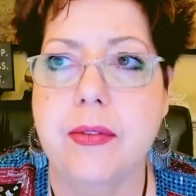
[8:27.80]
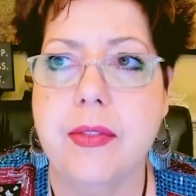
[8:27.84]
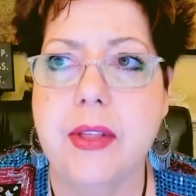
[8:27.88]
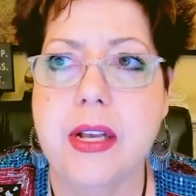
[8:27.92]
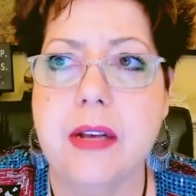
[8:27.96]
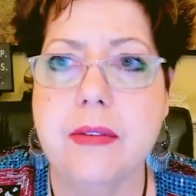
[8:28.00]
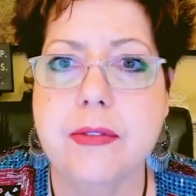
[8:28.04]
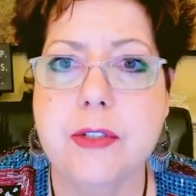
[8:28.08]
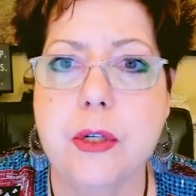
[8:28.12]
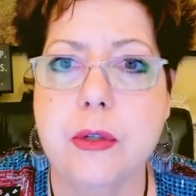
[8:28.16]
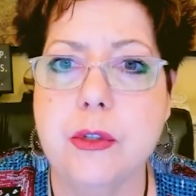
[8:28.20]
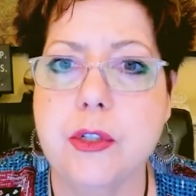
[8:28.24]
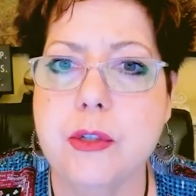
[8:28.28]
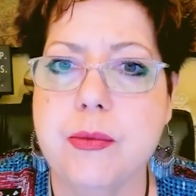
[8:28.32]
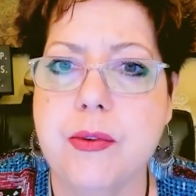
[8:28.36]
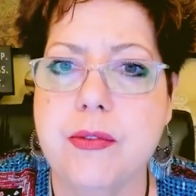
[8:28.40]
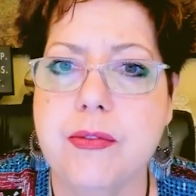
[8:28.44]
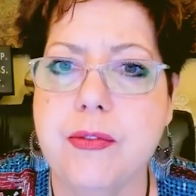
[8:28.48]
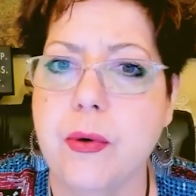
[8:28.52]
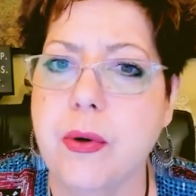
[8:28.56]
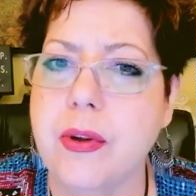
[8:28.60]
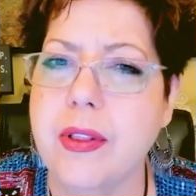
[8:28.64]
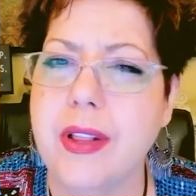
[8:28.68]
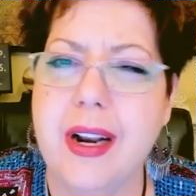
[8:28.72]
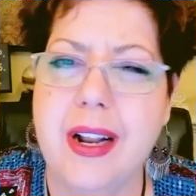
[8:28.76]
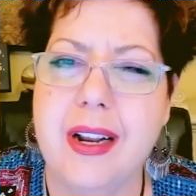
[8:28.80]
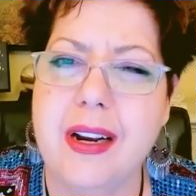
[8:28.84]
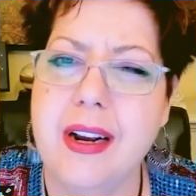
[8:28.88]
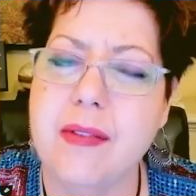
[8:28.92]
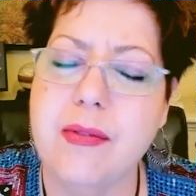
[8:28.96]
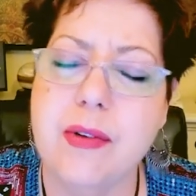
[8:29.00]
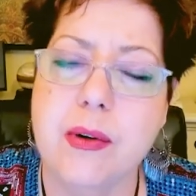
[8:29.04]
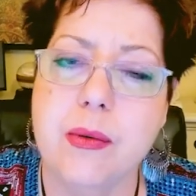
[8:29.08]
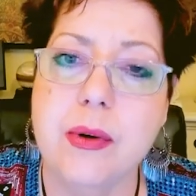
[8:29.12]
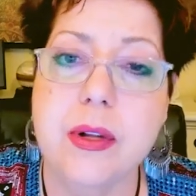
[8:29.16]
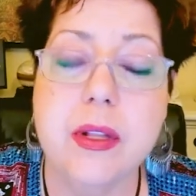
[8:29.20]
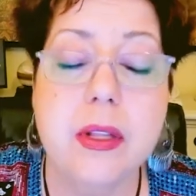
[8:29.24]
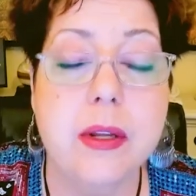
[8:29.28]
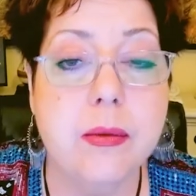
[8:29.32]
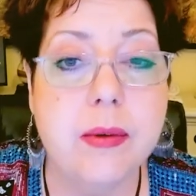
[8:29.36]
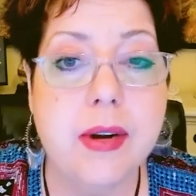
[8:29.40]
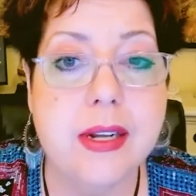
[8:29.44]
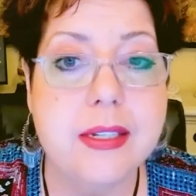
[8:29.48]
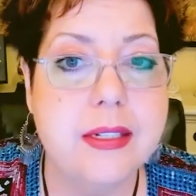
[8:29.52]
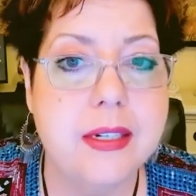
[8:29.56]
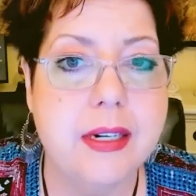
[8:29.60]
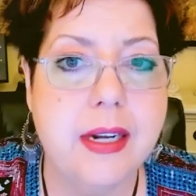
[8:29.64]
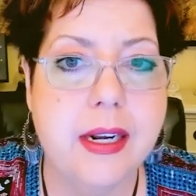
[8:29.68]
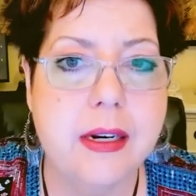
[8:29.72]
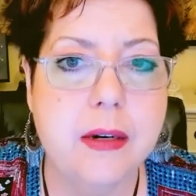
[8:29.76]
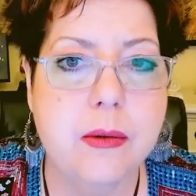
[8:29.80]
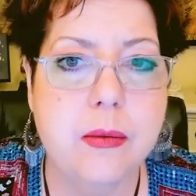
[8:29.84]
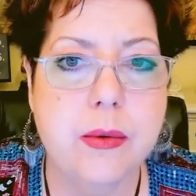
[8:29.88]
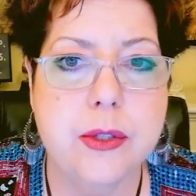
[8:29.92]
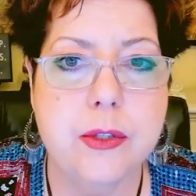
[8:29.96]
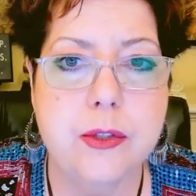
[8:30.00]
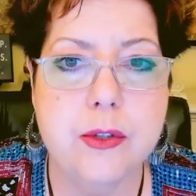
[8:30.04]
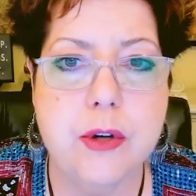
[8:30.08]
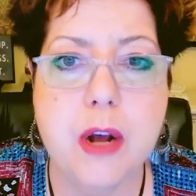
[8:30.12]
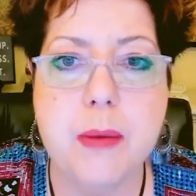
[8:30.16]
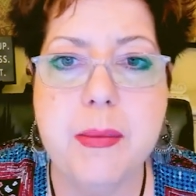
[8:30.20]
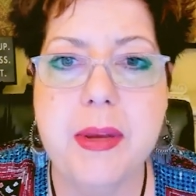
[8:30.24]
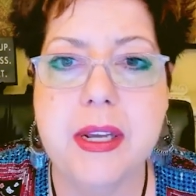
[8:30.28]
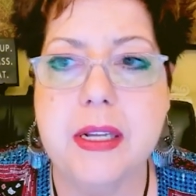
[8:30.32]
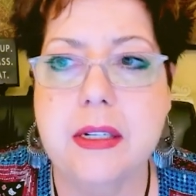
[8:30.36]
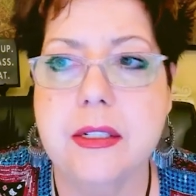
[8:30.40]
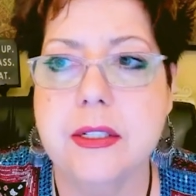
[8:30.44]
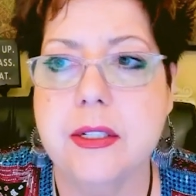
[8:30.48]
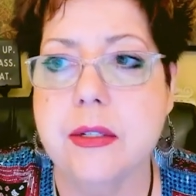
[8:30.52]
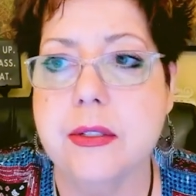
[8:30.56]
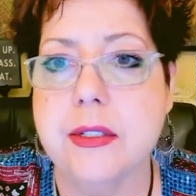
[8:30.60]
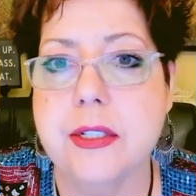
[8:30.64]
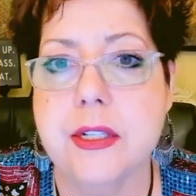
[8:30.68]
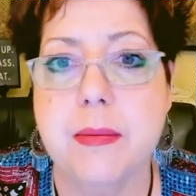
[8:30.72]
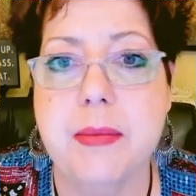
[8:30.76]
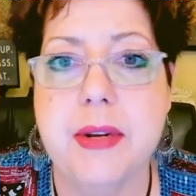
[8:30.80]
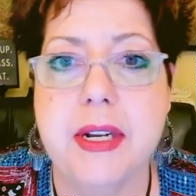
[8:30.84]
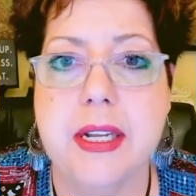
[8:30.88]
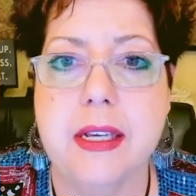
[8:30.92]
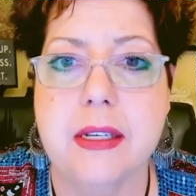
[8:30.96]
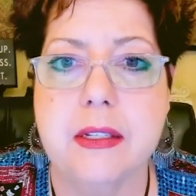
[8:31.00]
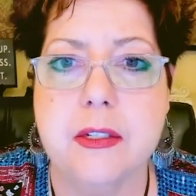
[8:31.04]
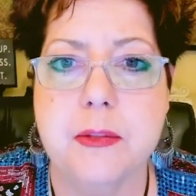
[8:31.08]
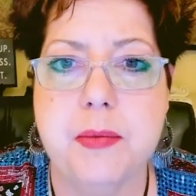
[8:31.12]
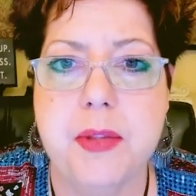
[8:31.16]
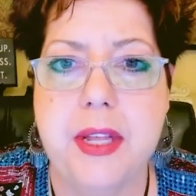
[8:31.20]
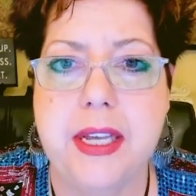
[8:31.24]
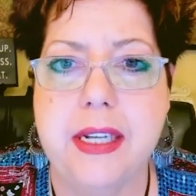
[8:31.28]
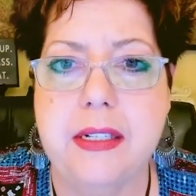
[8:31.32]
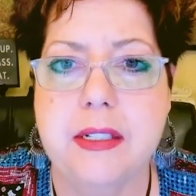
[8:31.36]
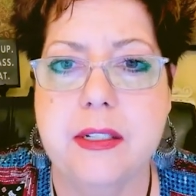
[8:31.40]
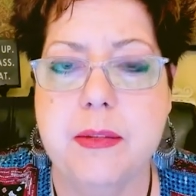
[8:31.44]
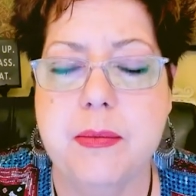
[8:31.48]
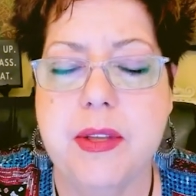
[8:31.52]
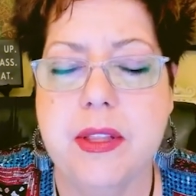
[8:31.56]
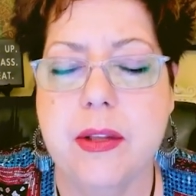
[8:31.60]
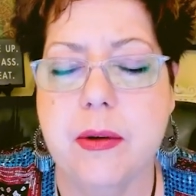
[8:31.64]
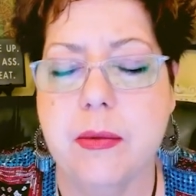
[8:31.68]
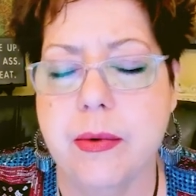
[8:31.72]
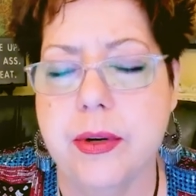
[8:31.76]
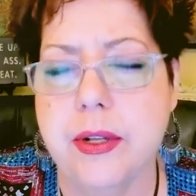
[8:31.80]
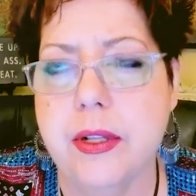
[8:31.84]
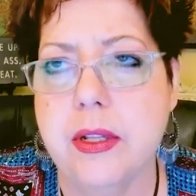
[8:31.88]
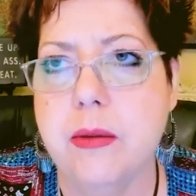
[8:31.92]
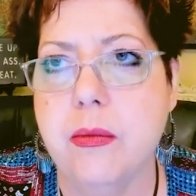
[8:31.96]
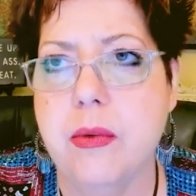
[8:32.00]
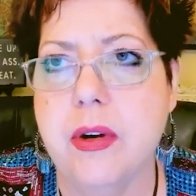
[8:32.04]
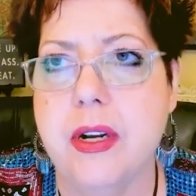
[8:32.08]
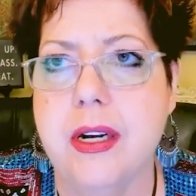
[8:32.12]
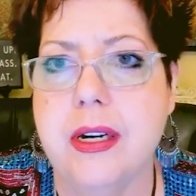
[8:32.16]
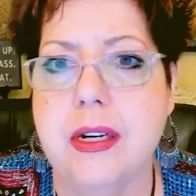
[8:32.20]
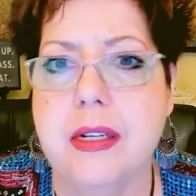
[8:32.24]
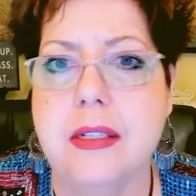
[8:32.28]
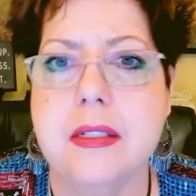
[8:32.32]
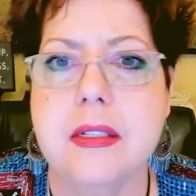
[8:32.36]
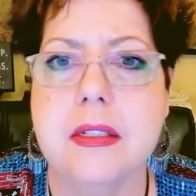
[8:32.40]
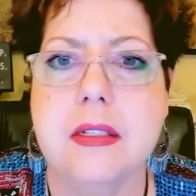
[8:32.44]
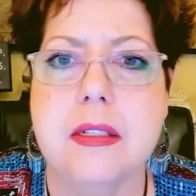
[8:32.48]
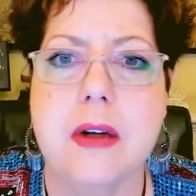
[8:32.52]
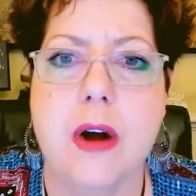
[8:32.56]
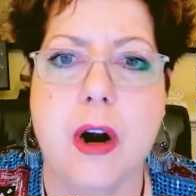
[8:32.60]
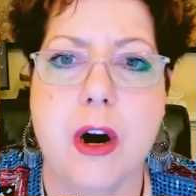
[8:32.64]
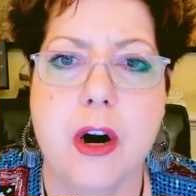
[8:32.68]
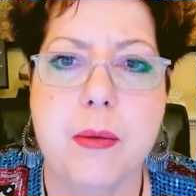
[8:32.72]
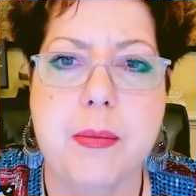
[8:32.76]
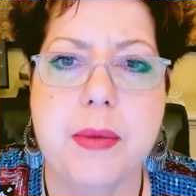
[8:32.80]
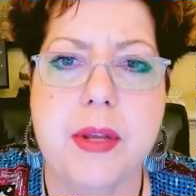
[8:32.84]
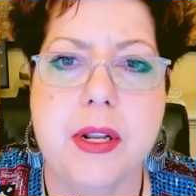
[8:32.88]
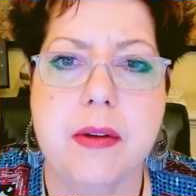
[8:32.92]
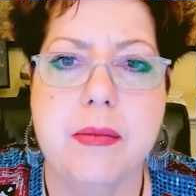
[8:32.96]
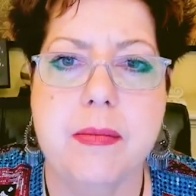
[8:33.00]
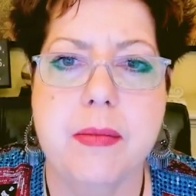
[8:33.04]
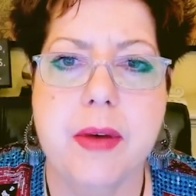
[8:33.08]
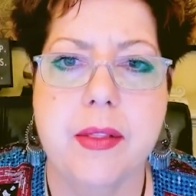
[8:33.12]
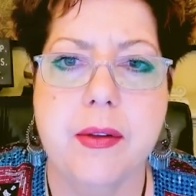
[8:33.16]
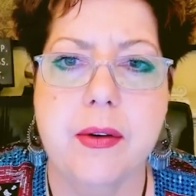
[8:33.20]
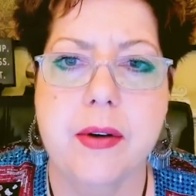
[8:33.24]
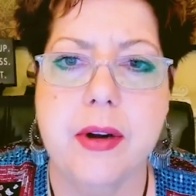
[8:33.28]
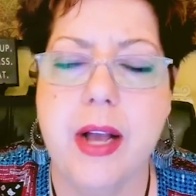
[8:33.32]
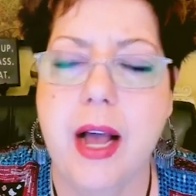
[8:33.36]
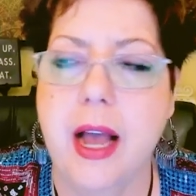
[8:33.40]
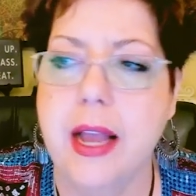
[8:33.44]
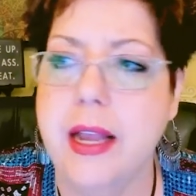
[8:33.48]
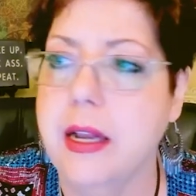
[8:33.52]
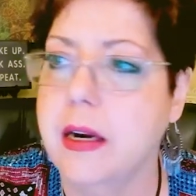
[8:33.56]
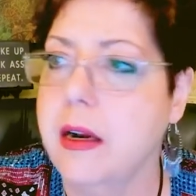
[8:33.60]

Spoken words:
think I've told you before that I never really resonated with drumming until somebody explained to me that really what it is the heartbeat of Mother Gaia.